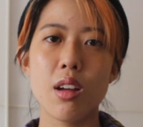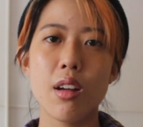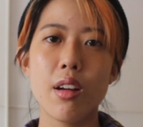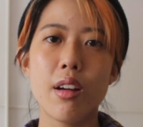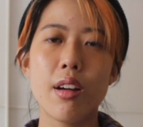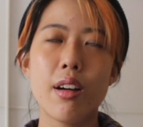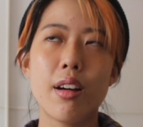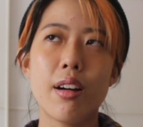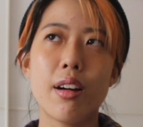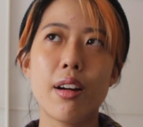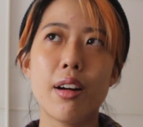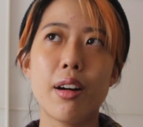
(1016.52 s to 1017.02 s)

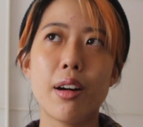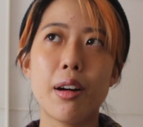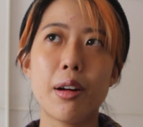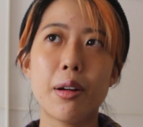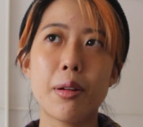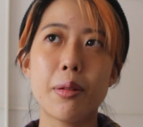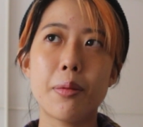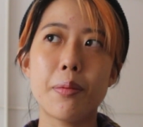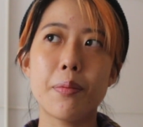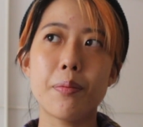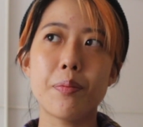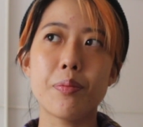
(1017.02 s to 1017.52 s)

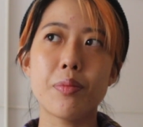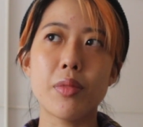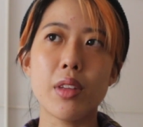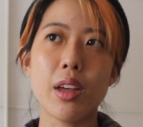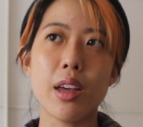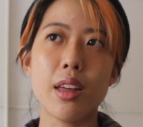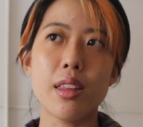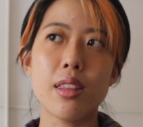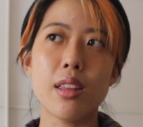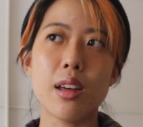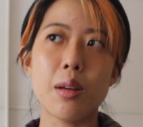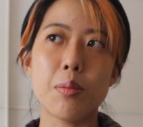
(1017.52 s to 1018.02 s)

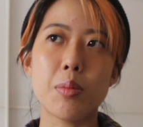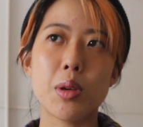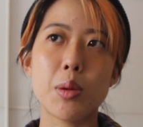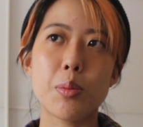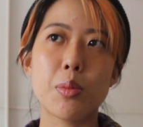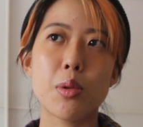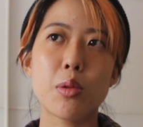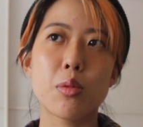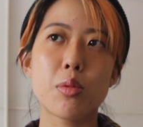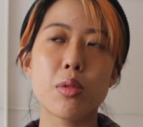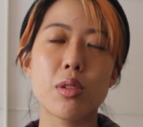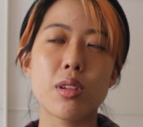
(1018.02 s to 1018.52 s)
and that people
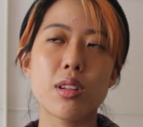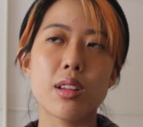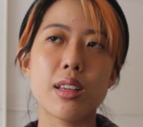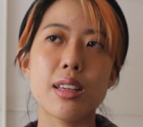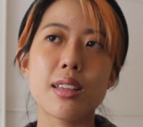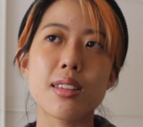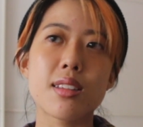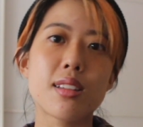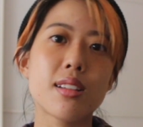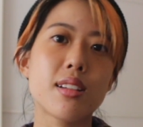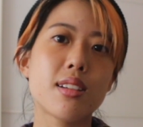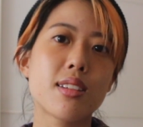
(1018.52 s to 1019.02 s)
would
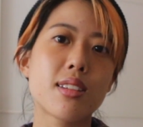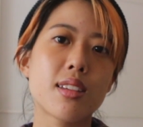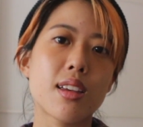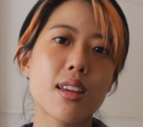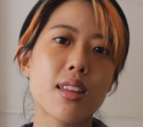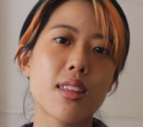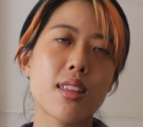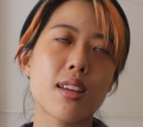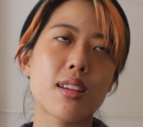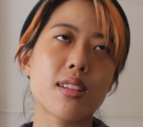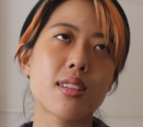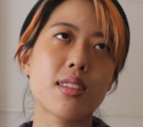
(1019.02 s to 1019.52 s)
easily say
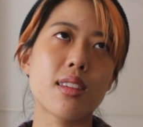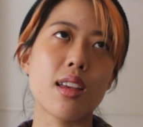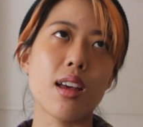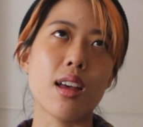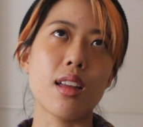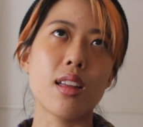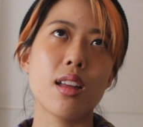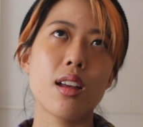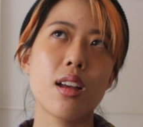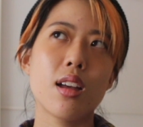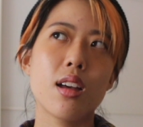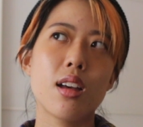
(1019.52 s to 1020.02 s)
things that
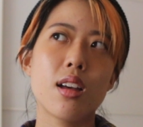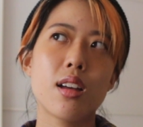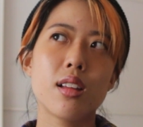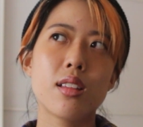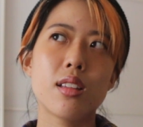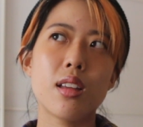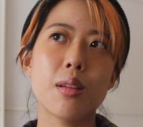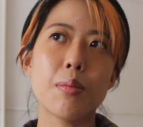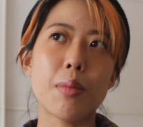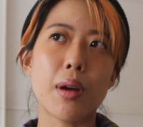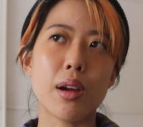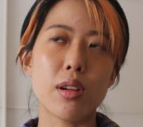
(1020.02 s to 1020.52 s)
they
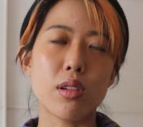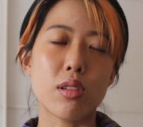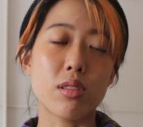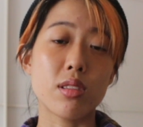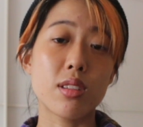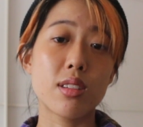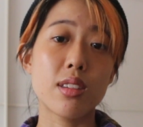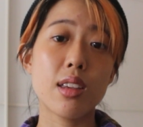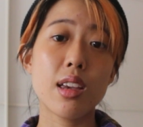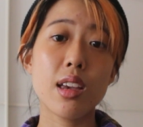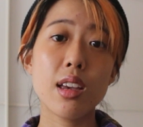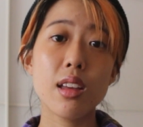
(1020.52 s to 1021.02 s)
might not
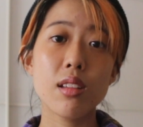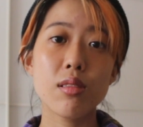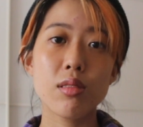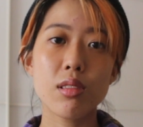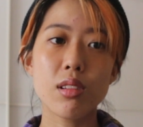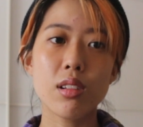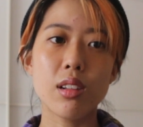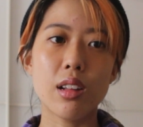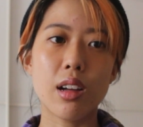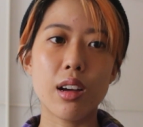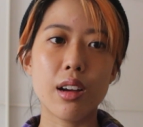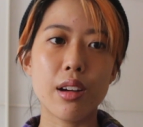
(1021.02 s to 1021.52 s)
say in real
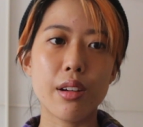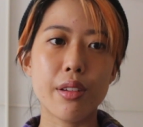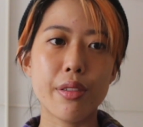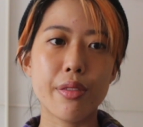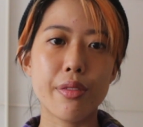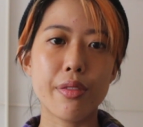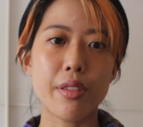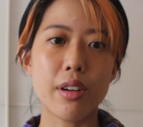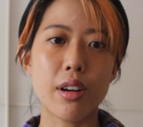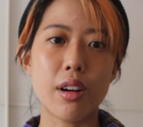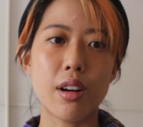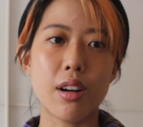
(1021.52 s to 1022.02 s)
life,
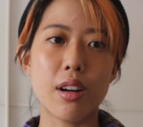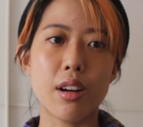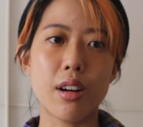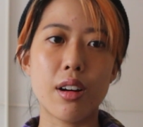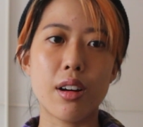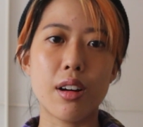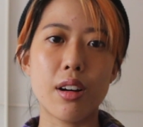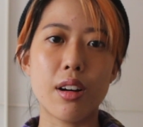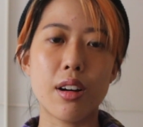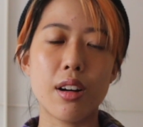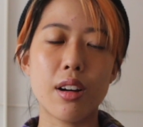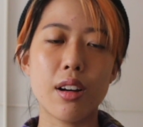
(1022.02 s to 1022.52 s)

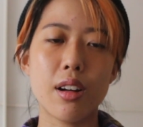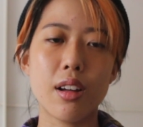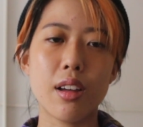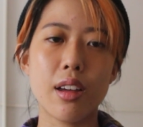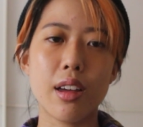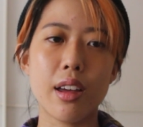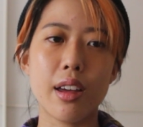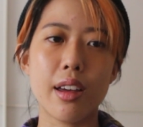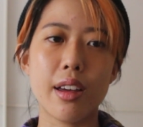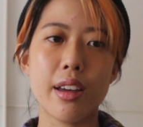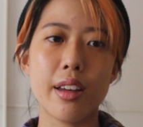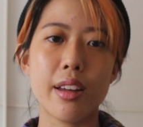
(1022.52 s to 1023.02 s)

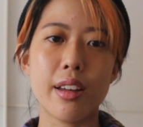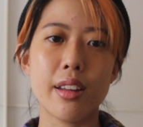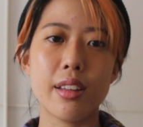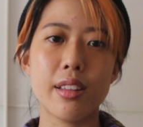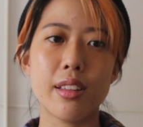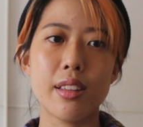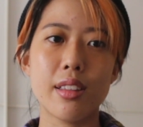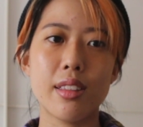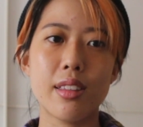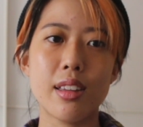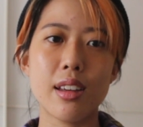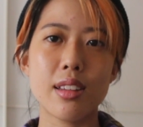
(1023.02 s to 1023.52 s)

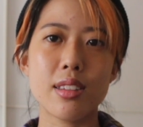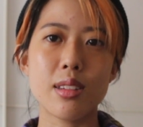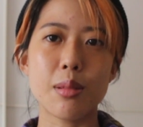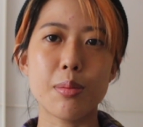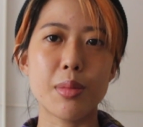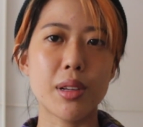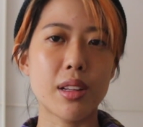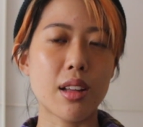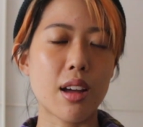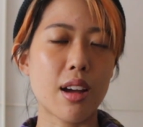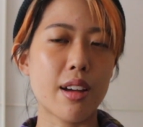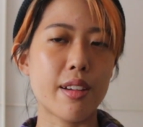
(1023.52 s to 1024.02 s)
and that's something
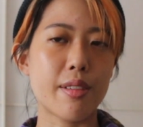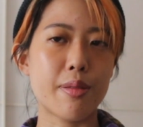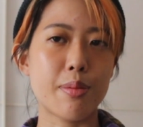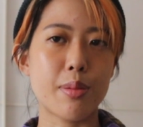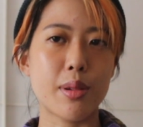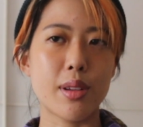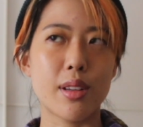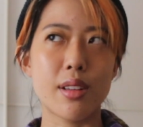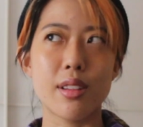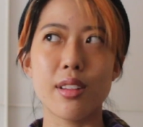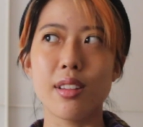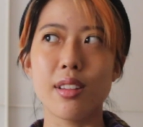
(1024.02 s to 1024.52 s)
that I've been